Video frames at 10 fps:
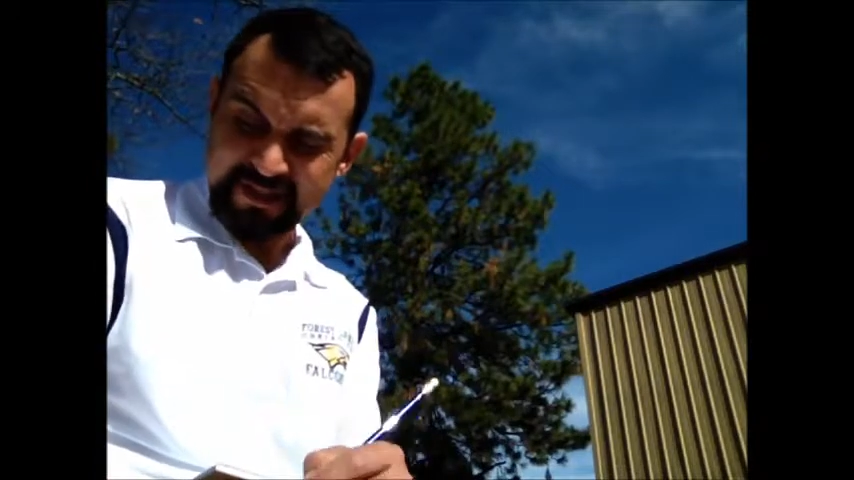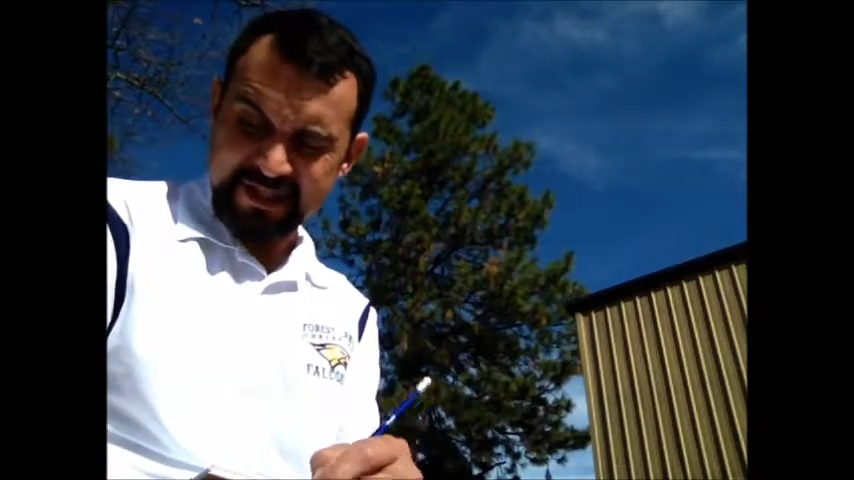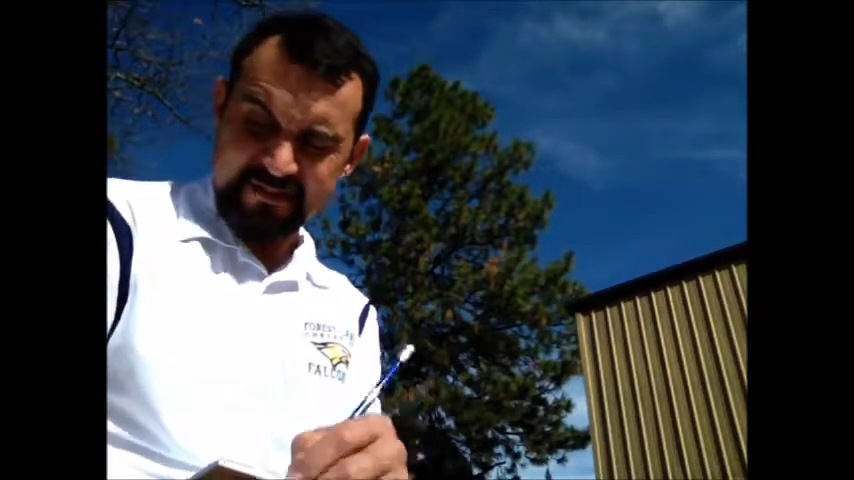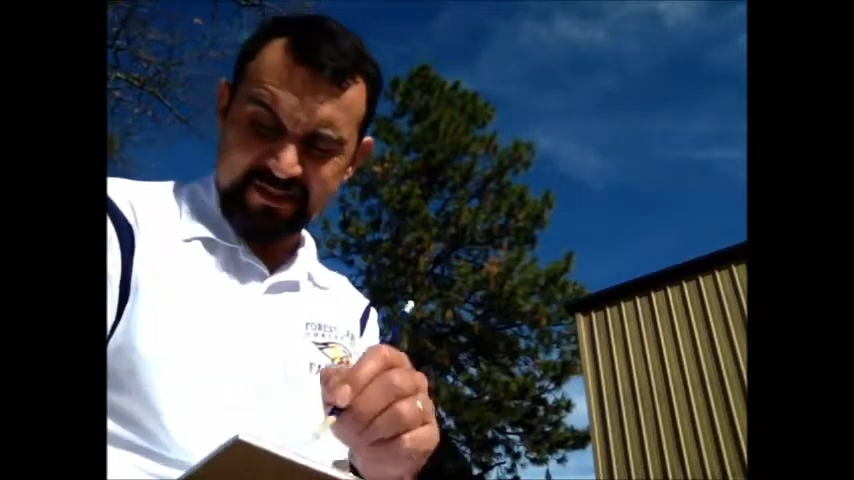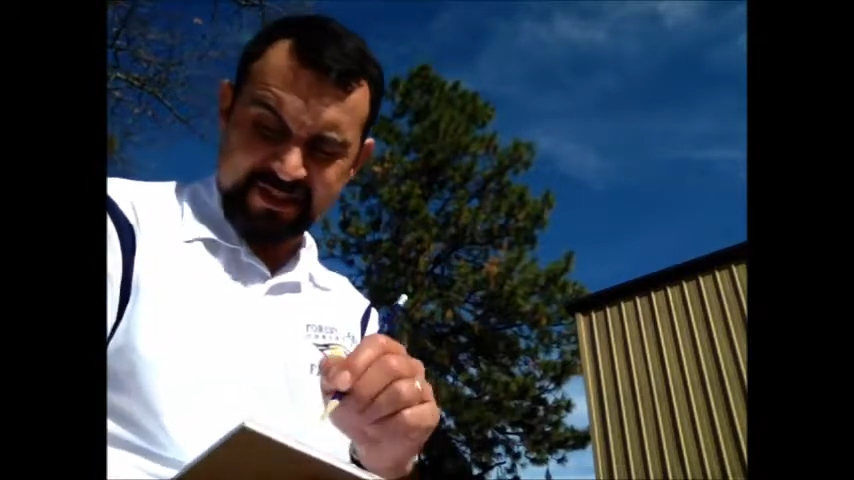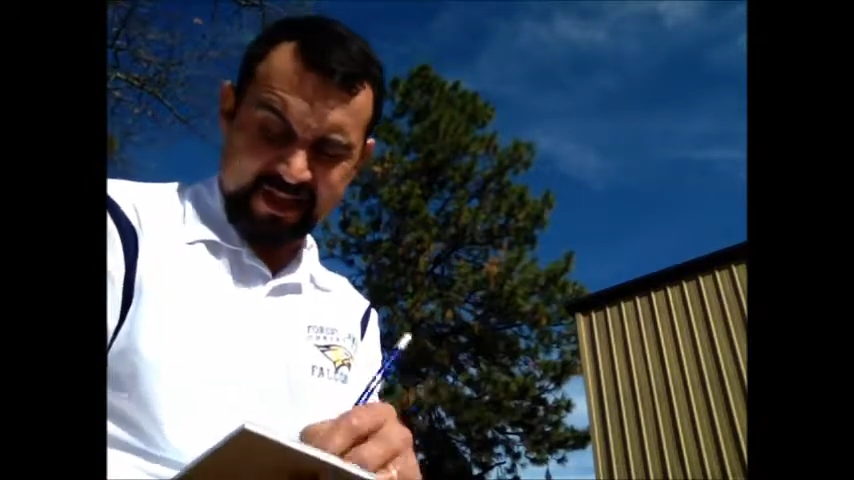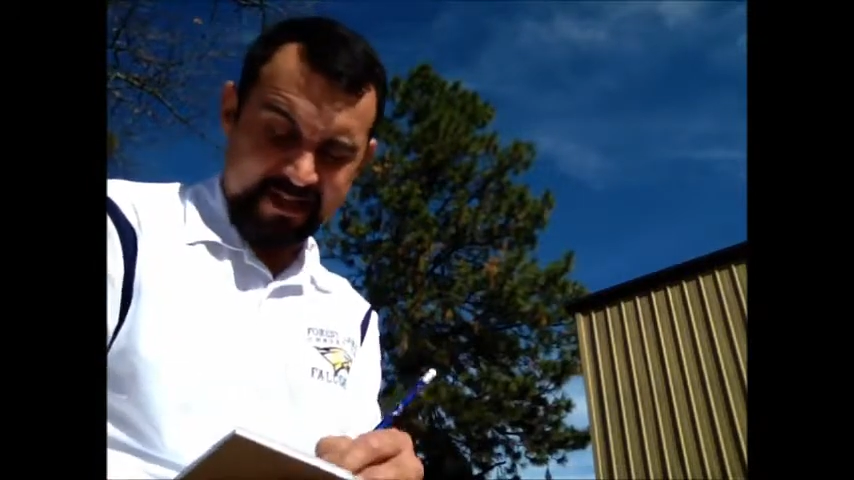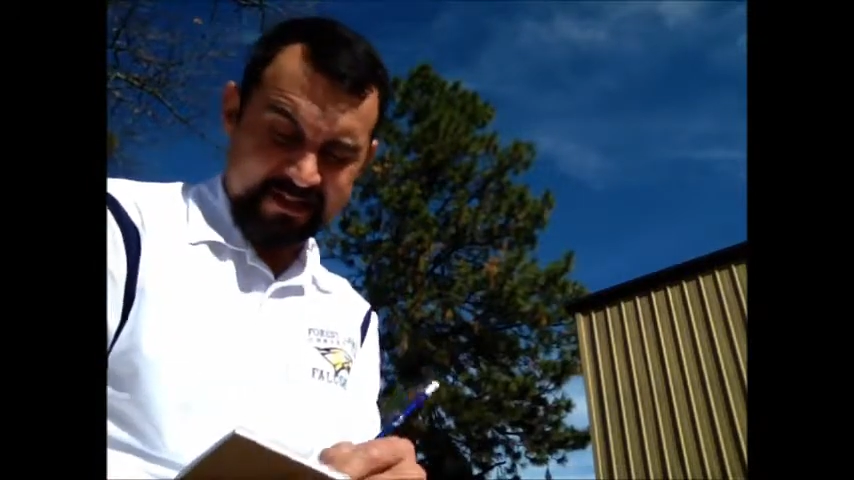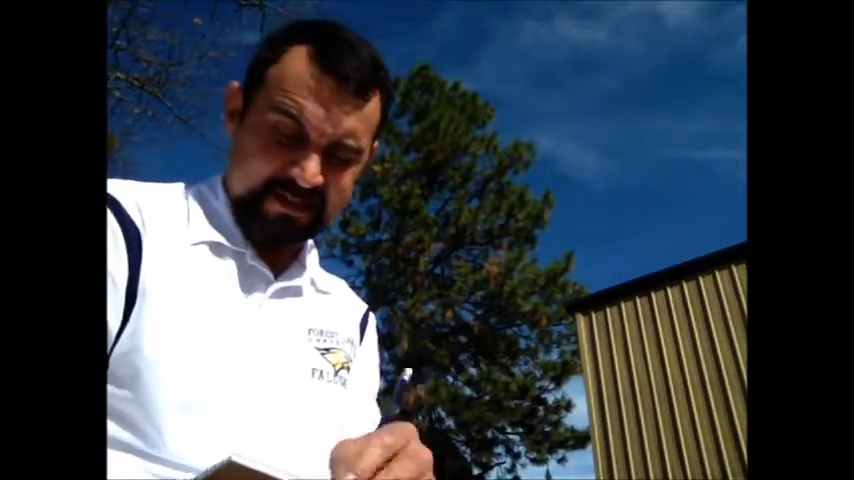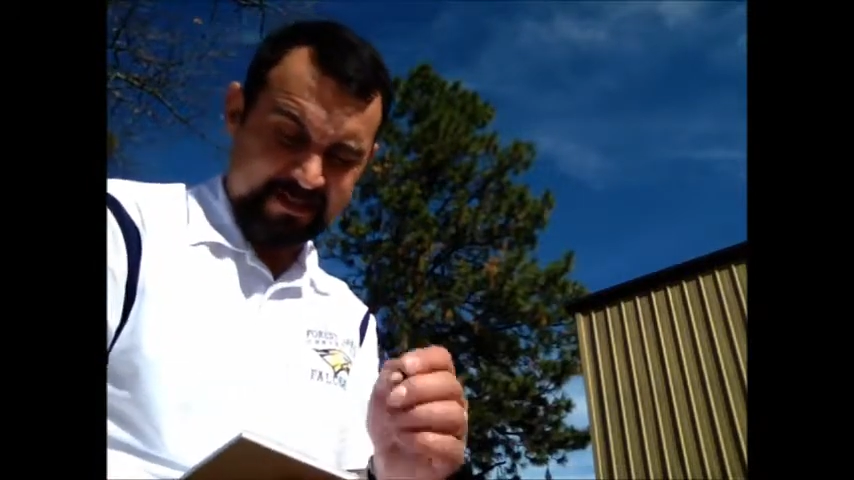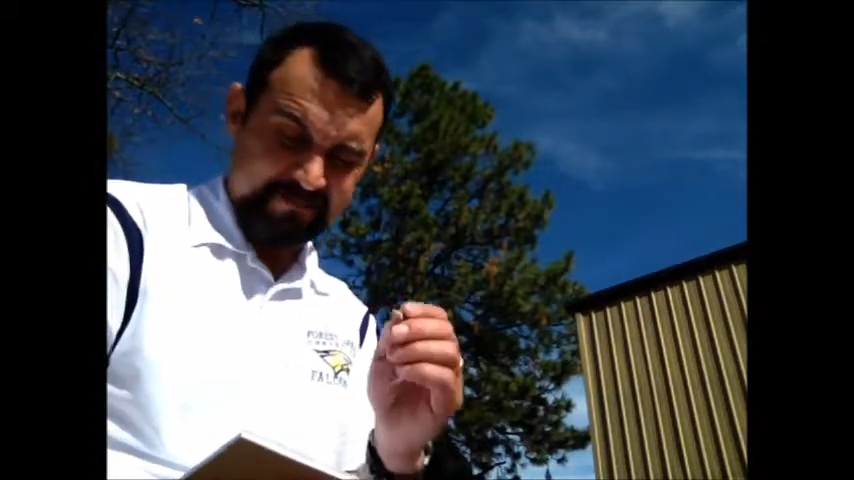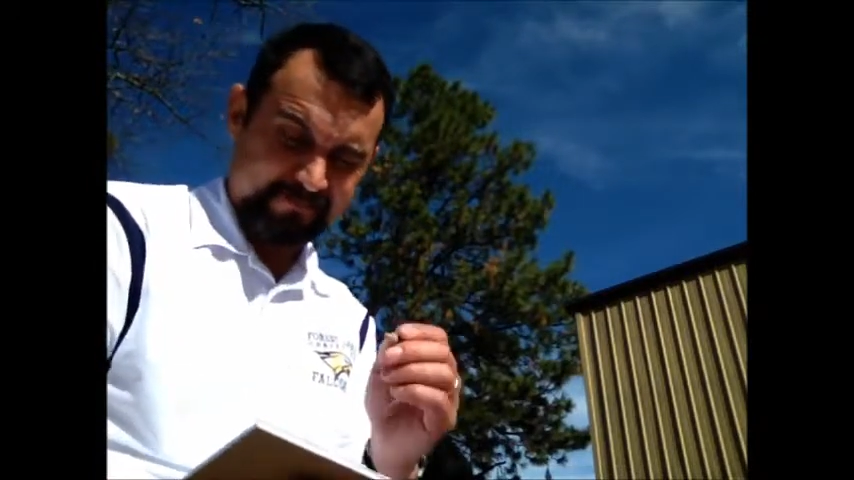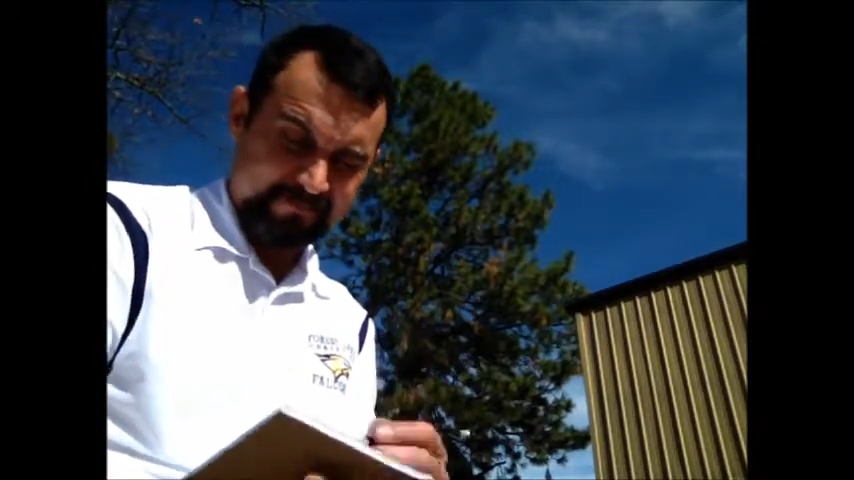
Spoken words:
7 cents.